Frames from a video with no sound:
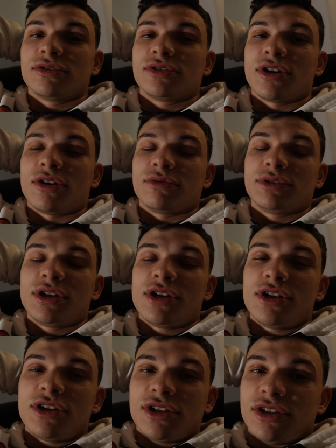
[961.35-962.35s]
So
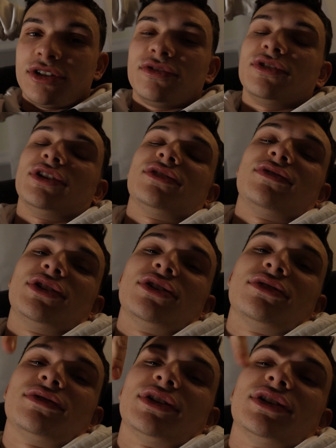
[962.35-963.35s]
if you like this
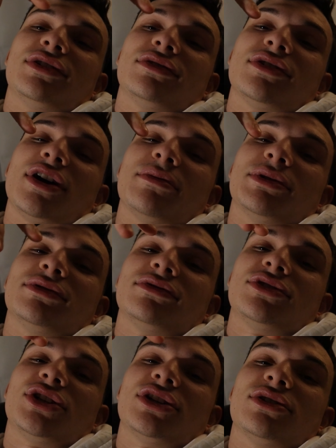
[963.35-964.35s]
video, like, comment,
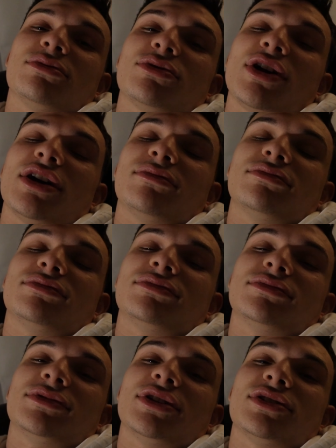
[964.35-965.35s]
share, subscribe.
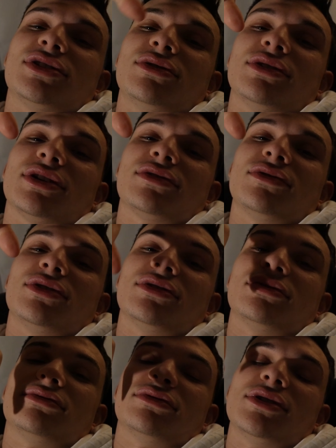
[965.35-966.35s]
I'll see you in the next
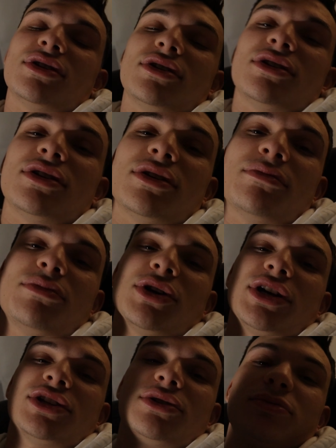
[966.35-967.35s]
video. But
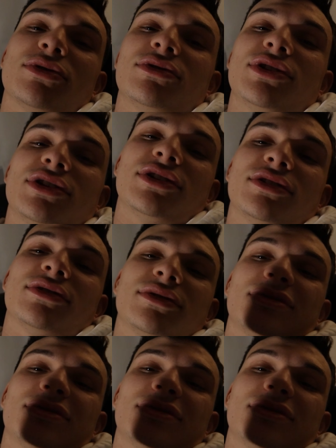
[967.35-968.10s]
get your protein in.